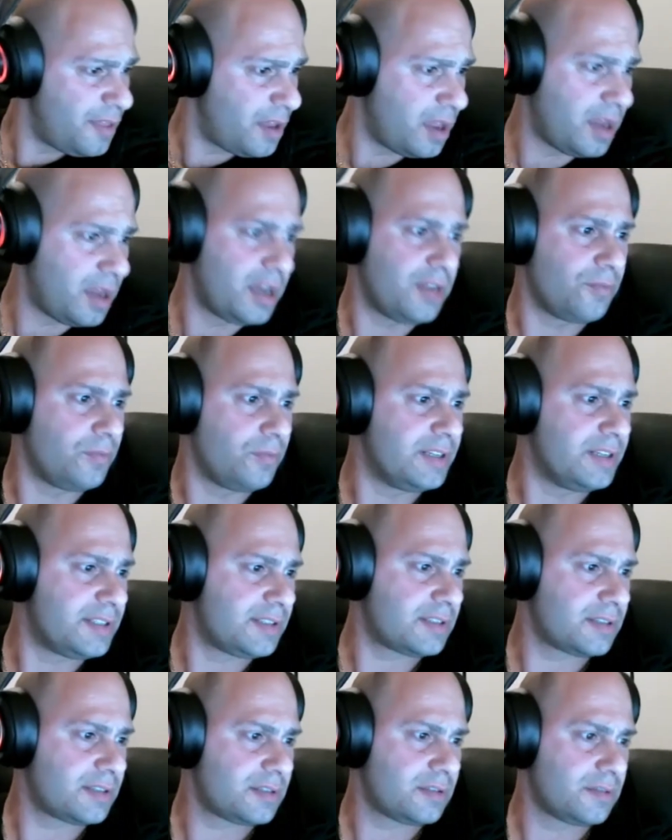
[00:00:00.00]
there any
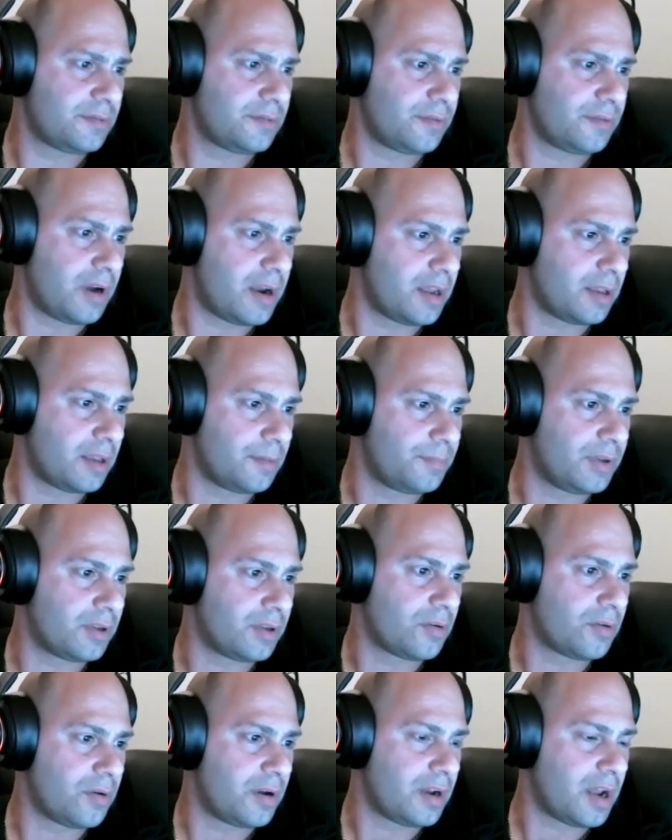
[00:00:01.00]
risks of running
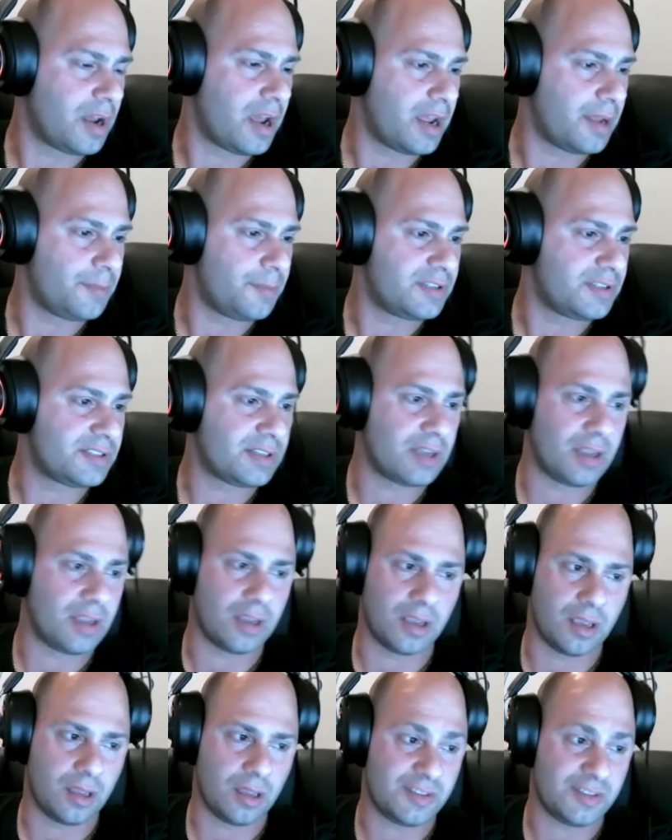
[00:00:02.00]
Bitcoin ABC
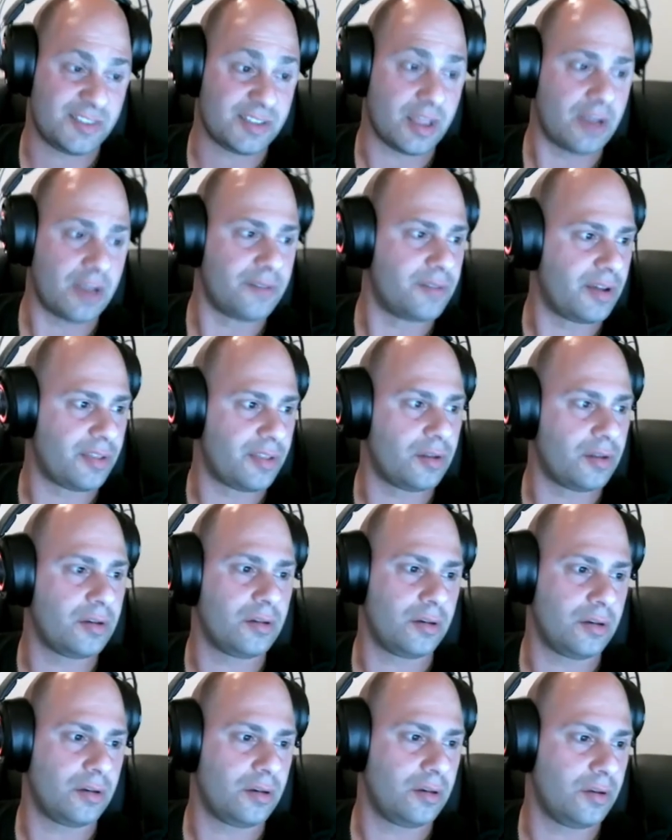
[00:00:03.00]
instead of other
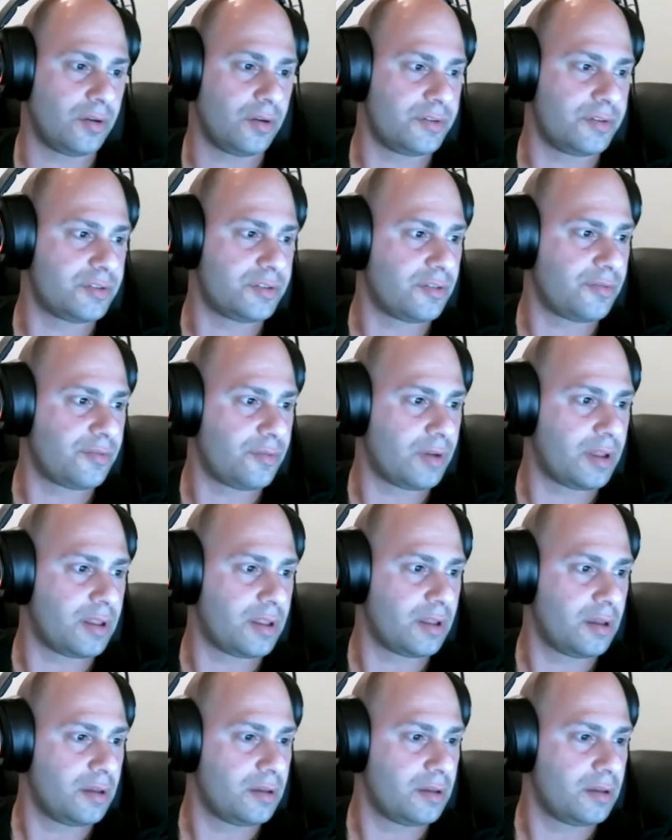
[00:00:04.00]
node software?